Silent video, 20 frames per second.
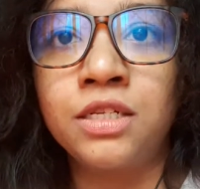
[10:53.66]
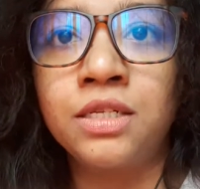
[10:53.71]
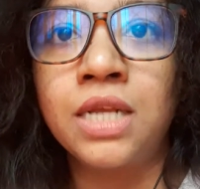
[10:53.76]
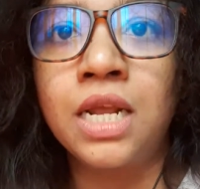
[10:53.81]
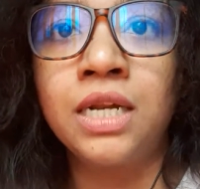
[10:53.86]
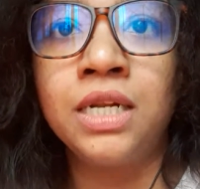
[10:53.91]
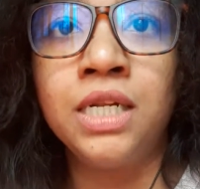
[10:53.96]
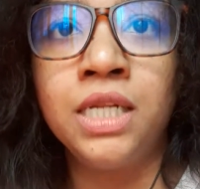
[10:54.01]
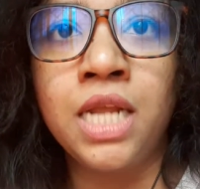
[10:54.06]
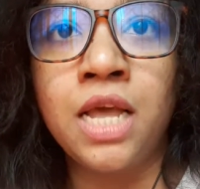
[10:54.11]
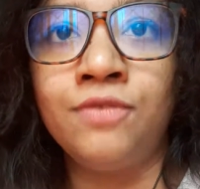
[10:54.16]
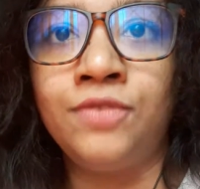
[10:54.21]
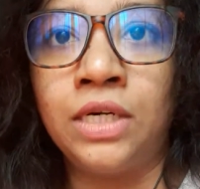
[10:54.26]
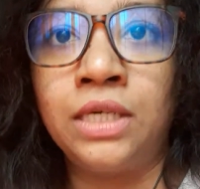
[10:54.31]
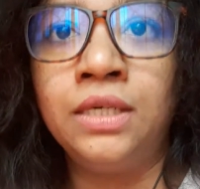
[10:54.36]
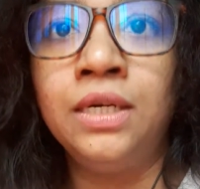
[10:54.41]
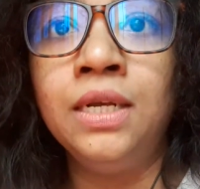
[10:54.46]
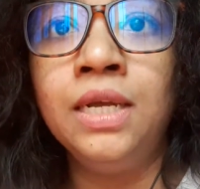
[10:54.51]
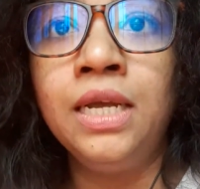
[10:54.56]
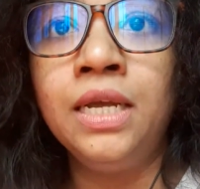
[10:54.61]

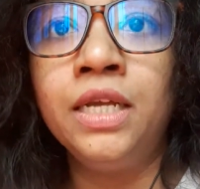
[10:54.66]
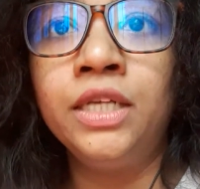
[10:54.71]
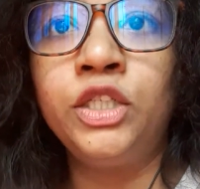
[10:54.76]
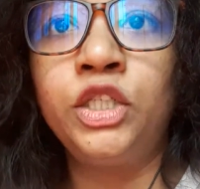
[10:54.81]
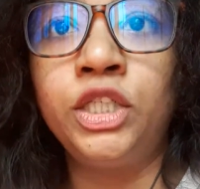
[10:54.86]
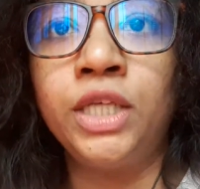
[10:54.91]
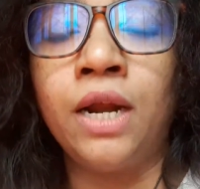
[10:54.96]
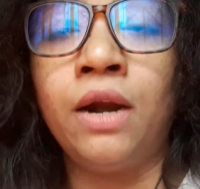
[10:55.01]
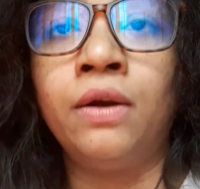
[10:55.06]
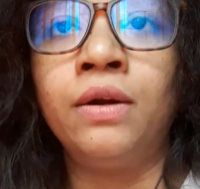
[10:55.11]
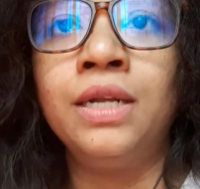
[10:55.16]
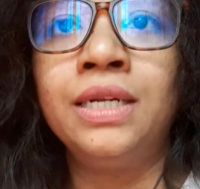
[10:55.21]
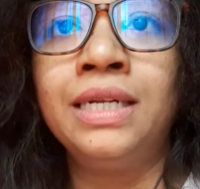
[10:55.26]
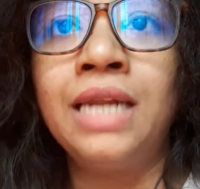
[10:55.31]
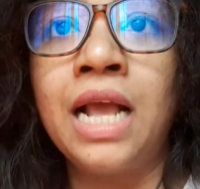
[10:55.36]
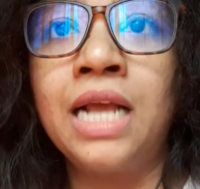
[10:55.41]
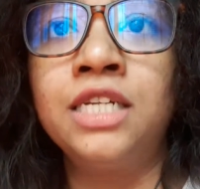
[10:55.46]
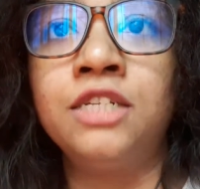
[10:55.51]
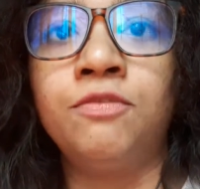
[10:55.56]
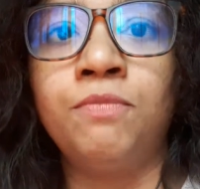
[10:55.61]
never share
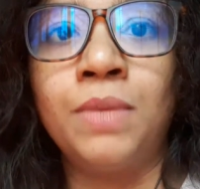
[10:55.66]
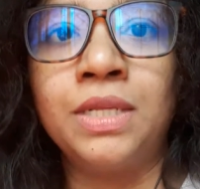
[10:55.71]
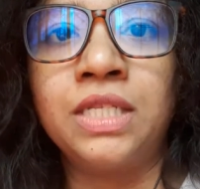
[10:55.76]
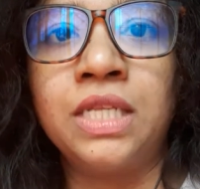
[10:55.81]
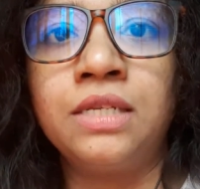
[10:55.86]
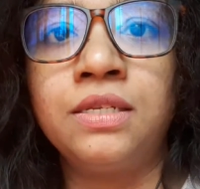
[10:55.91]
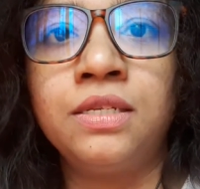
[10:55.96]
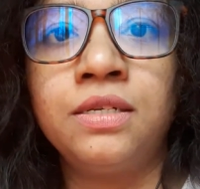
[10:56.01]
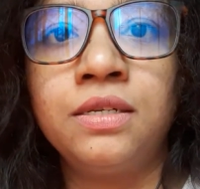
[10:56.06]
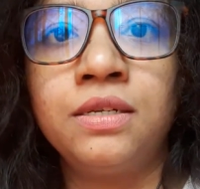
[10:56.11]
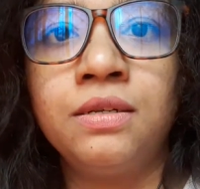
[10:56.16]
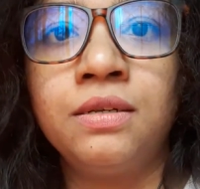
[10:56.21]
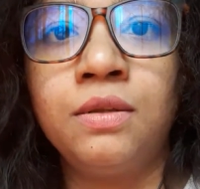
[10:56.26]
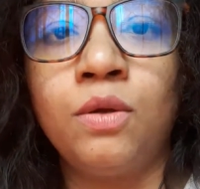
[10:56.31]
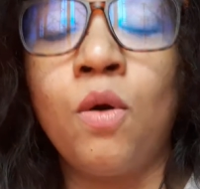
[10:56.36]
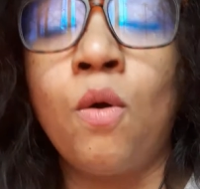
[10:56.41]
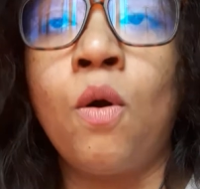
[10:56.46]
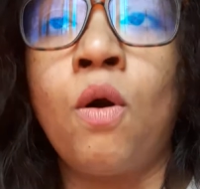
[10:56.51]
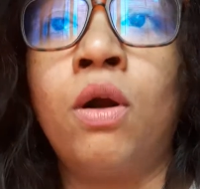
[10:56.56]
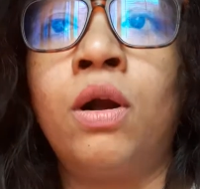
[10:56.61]
negative message
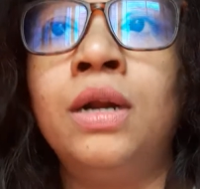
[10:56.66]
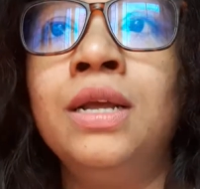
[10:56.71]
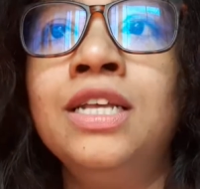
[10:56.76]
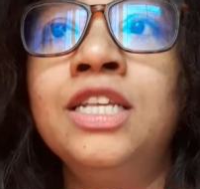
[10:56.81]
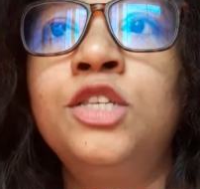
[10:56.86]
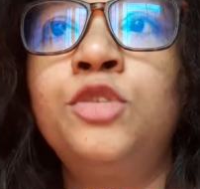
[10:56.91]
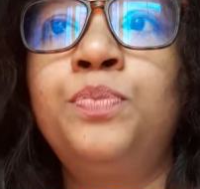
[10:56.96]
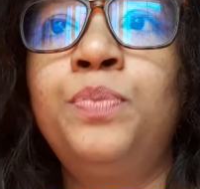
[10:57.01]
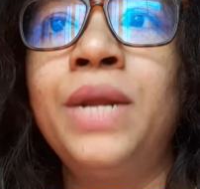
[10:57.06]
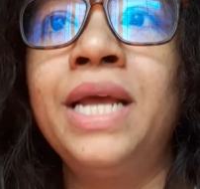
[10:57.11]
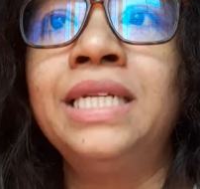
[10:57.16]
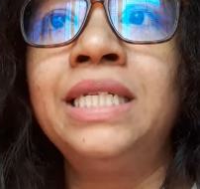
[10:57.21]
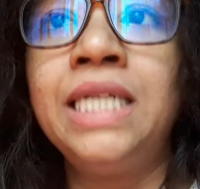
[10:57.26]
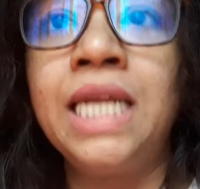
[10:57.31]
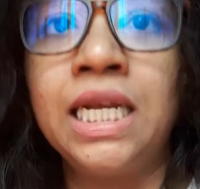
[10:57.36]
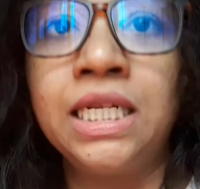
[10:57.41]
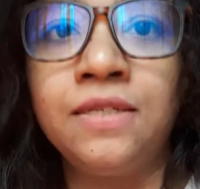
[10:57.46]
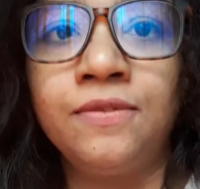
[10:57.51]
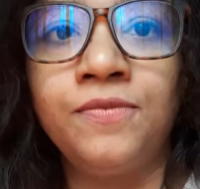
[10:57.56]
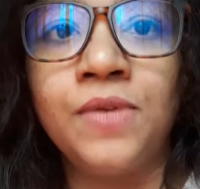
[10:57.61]
or spread
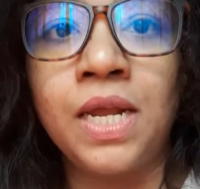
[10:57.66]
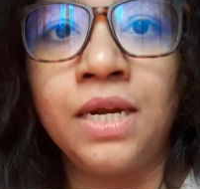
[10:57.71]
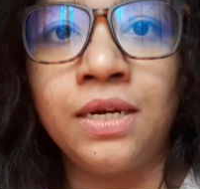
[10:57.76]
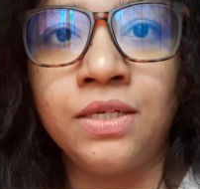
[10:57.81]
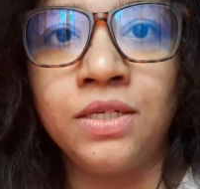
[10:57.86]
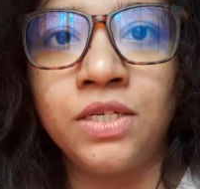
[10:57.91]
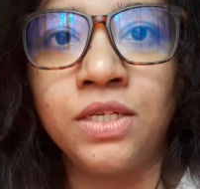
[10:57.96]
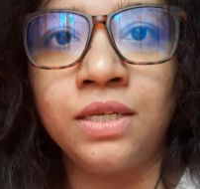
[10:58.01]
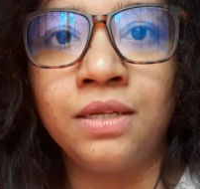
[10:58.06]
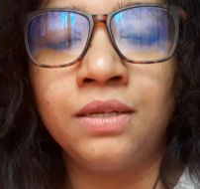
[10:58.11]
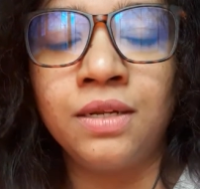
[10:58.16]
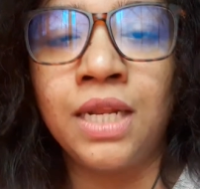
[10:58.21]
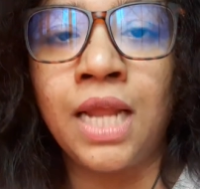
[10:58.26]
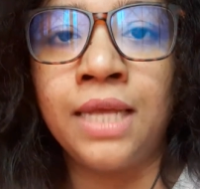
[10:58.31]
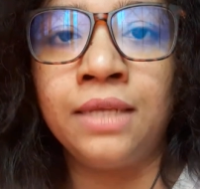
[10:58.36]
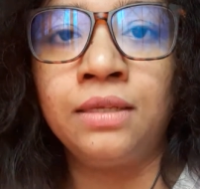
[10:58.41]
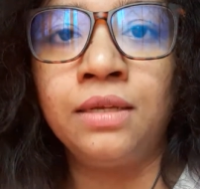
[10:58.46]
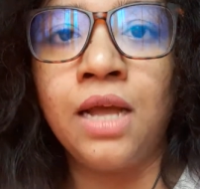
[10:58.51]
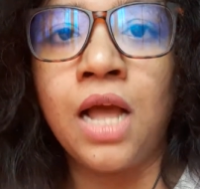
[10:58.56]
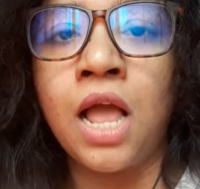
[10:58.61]
negative energy.
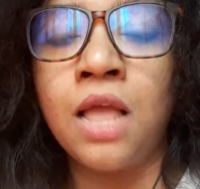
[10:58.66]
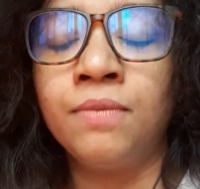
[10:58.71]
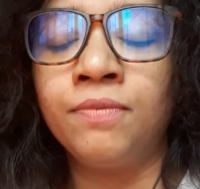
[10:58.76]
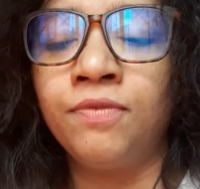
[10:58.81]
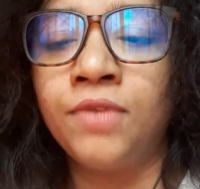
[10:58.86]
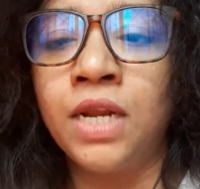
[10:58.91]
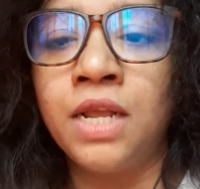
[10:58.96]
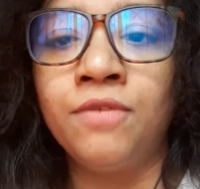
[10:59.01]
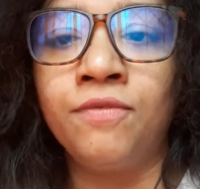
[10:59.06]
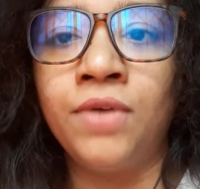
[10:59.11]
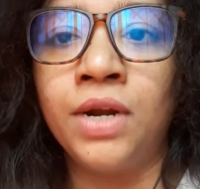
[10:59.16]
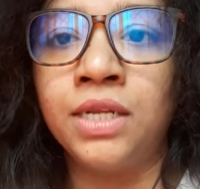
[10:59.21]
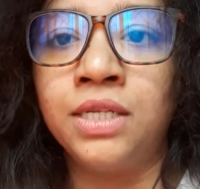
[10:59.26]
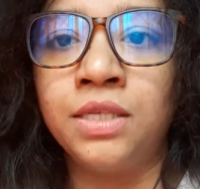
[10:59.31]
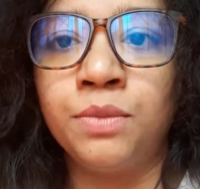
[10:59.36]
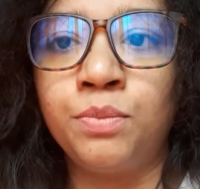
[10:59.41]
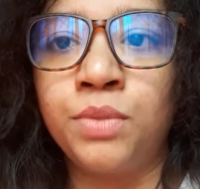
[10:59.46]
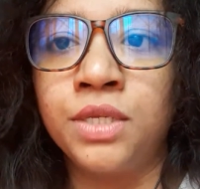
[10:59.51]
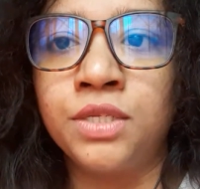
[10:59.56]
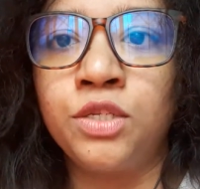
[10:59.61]
Like, I am feeling very
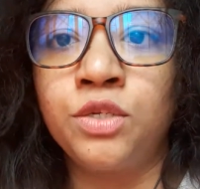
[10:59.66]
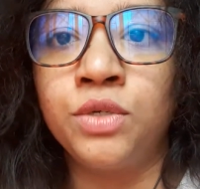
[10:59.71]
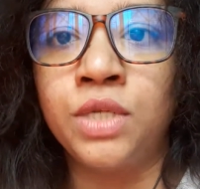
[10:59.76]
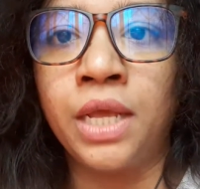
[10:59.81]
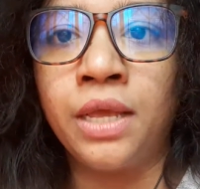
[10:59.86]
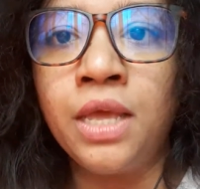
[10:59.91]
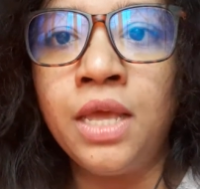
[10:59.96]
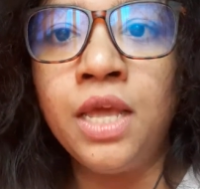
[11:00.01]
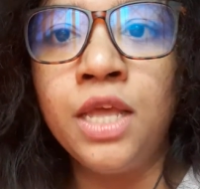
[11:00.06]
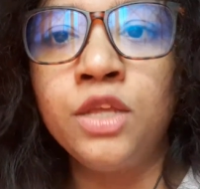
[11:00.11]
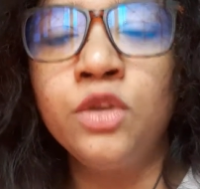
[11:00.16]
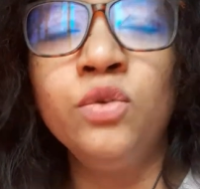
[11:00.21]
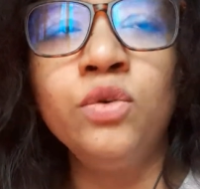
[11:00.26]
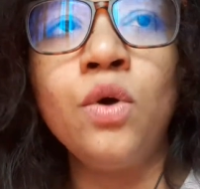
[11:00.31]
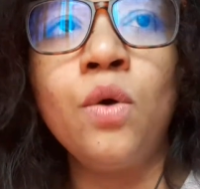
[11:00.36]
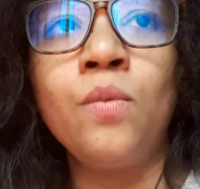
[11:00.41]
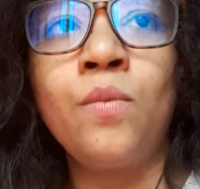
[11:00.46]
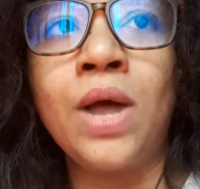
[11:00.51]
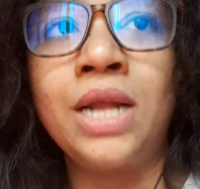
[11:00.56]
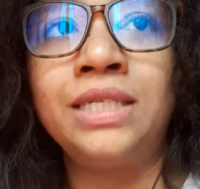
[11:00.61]
depressed today. You
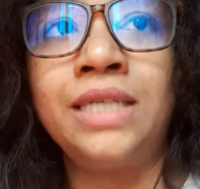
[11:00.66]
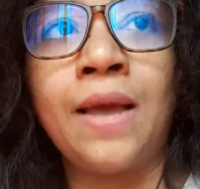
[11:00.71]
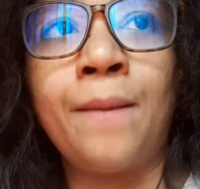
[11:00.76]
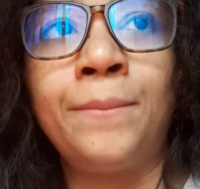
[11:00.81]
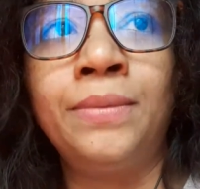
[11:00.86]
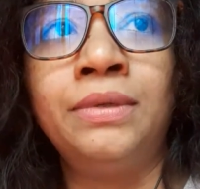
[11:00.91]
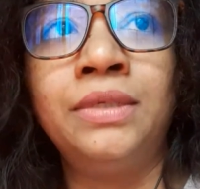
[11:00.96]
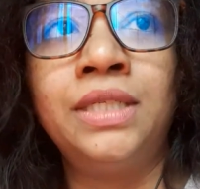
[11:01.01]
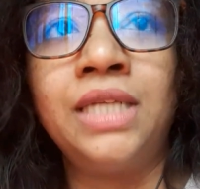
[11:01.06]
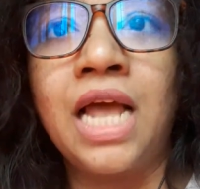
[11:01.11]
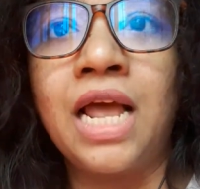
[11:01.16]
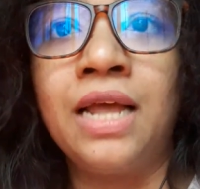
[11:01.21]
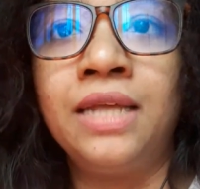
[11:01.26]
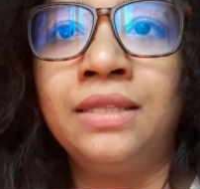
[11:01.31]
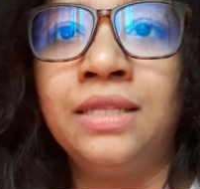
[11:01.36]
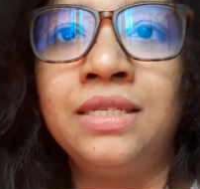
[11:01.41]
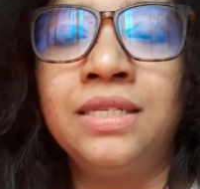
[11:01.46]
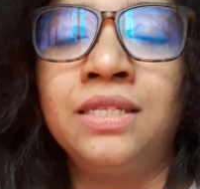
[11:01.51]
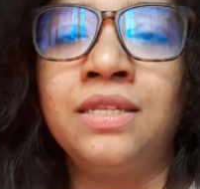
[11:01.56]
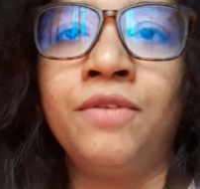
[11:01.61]
know what happened.
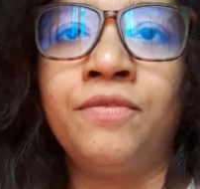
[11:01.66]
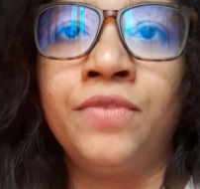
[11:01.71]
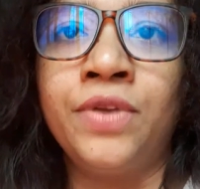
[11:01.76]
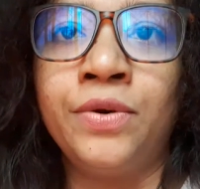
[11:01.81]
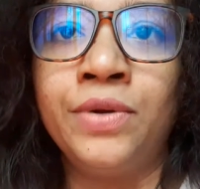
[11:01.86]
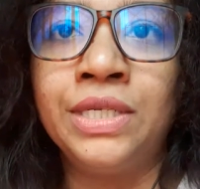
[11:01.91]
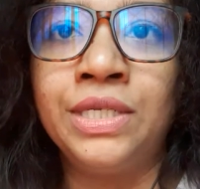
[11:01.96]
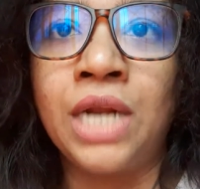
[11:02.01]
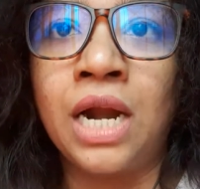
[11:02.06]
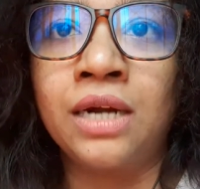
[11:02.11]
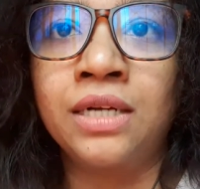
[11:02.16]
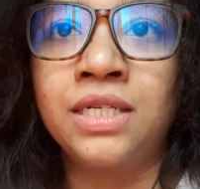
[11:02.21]
This is a very dark